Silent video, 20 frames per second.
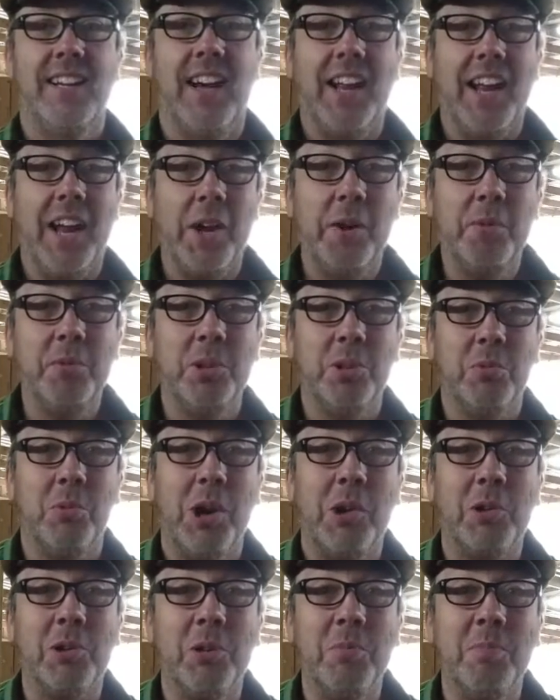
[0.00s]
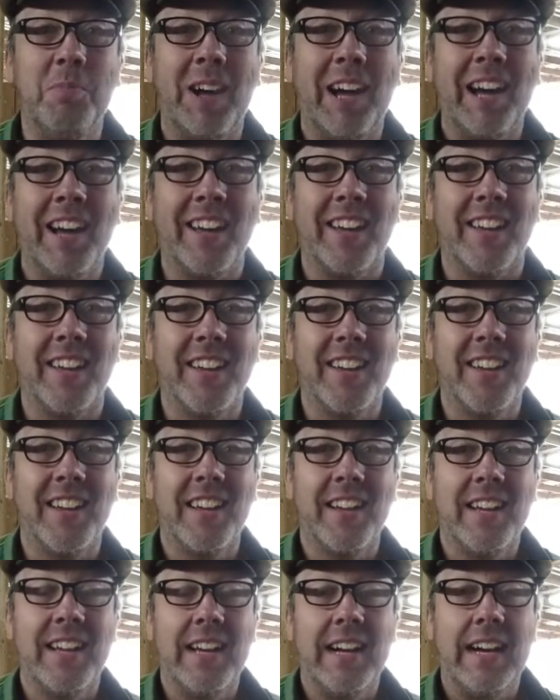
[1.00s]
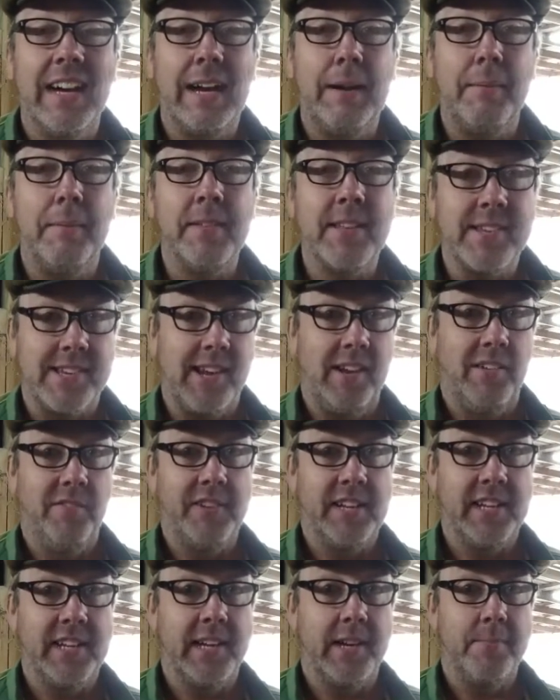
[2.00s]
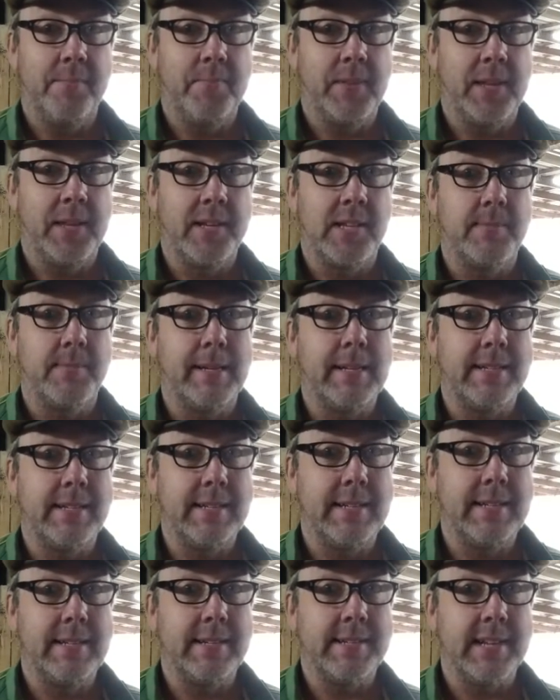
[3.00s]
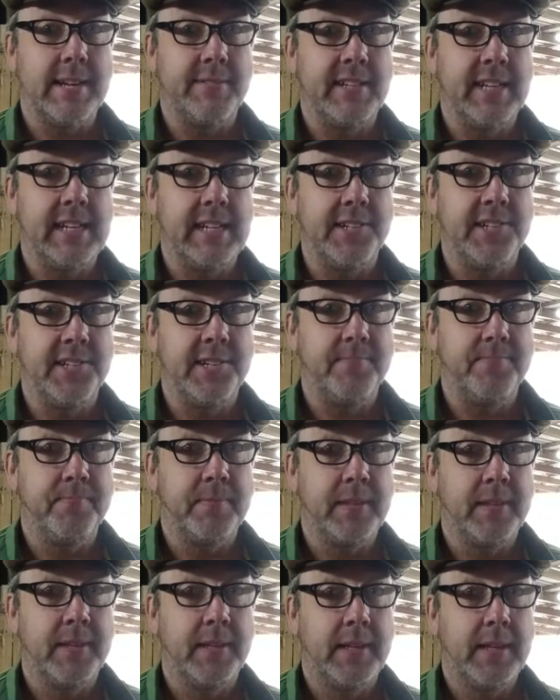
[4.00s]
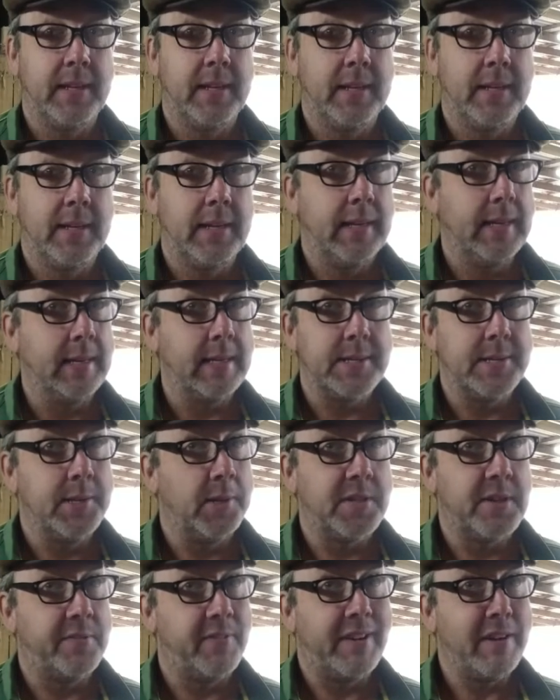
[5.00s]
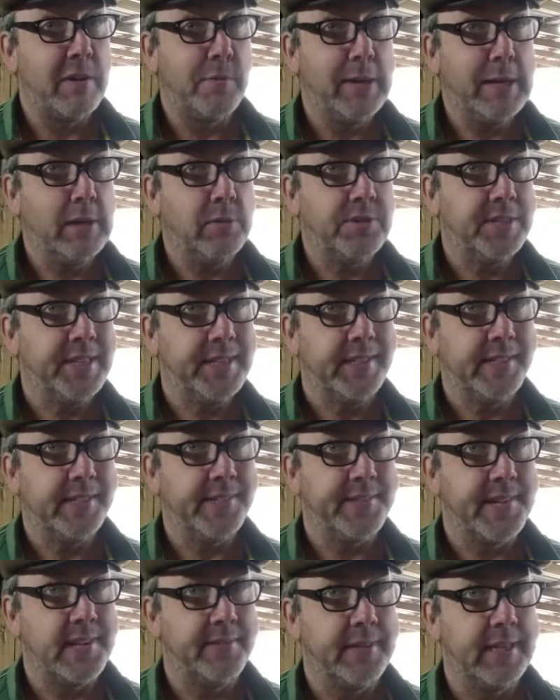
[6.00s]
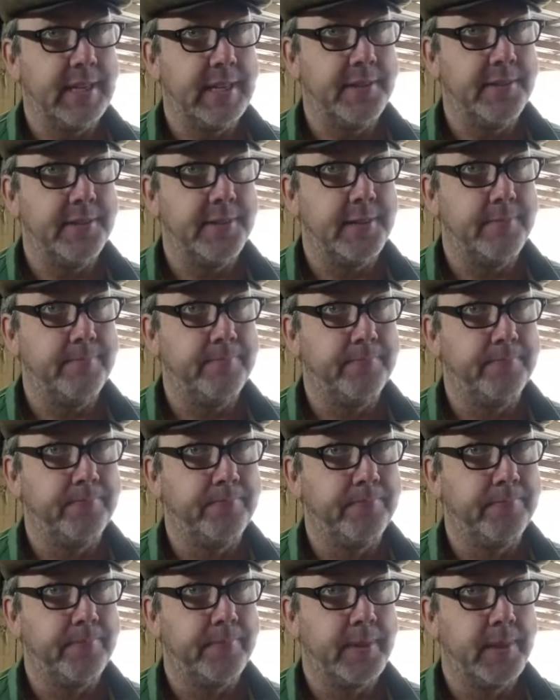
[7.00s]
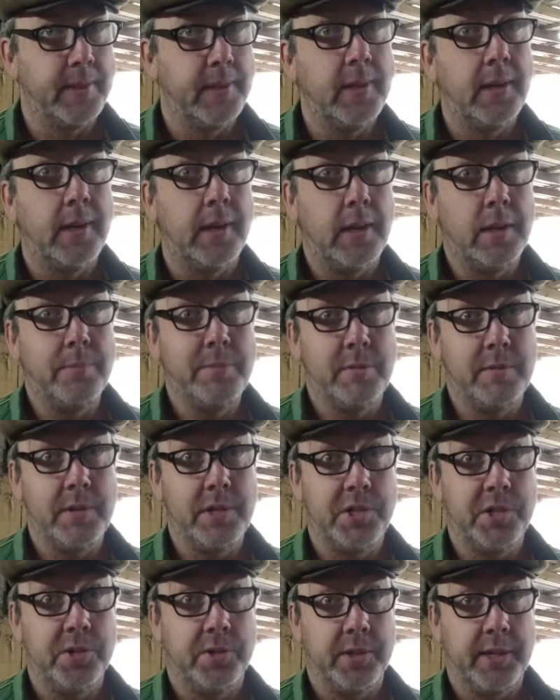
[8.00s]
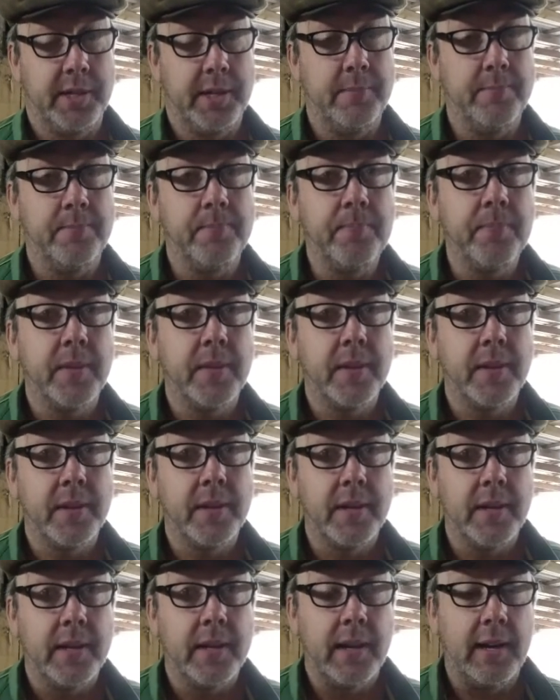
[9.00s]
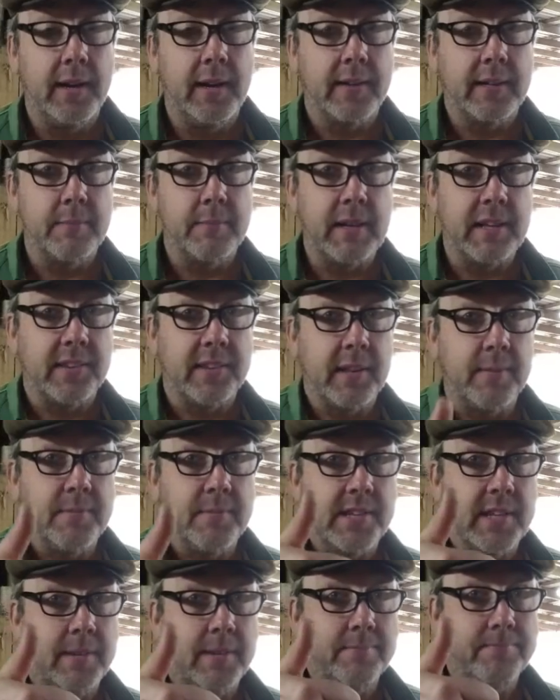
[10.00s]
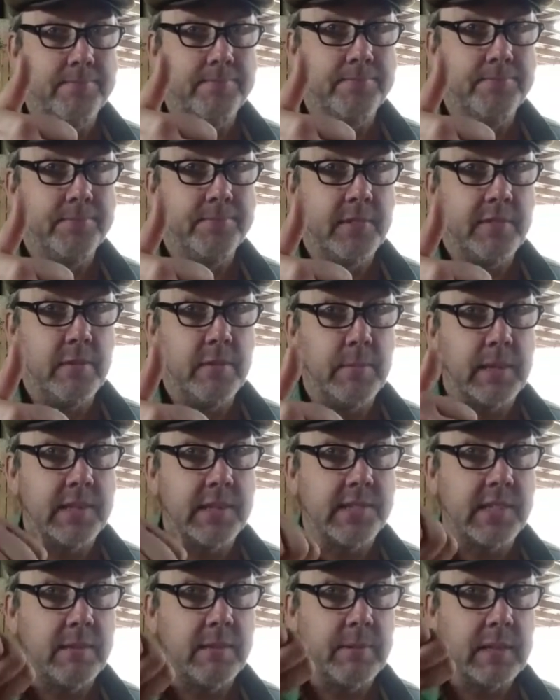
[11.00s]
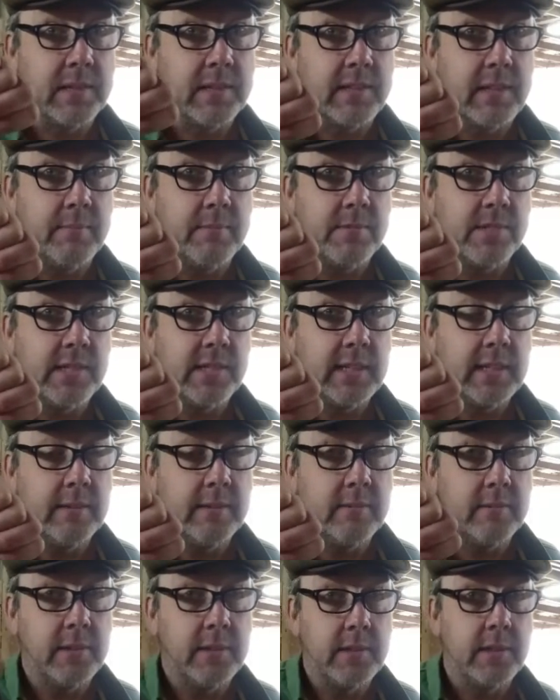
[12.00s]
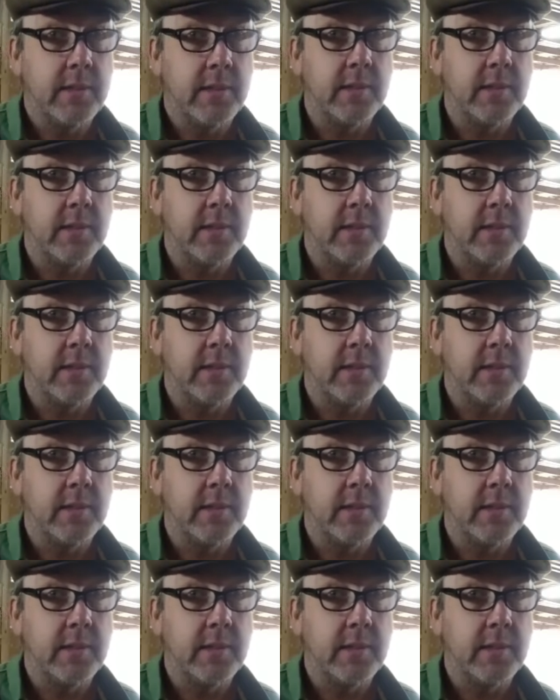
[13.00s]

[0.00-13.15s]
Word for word: Hello, welcome back. Uh, this little video is about a TR7 engine and it's not a very well TR7 engine. I hope you enjoy it. Uh, give me a thumbs up if you must, give me a thumbs down.